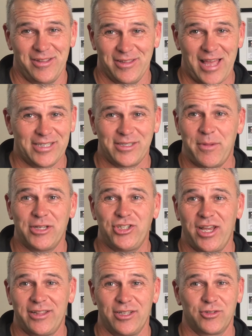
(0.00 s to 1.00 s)
Last time I
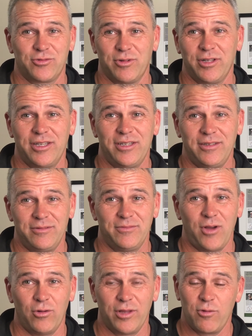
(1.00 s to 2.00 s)
checked, there's really
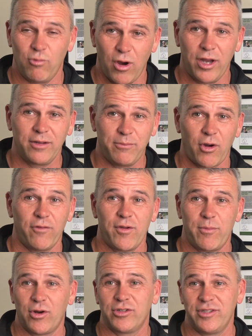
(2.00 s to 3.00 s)
only one
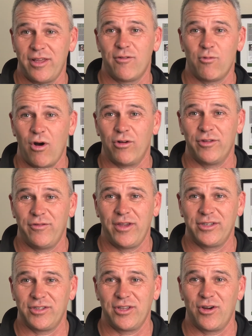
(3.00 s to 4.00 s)
perfect person that ever walked the
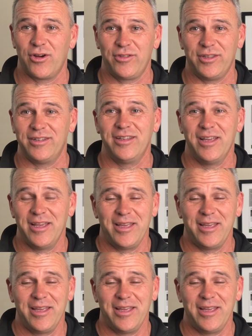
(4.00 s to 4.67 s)
face of the earth, and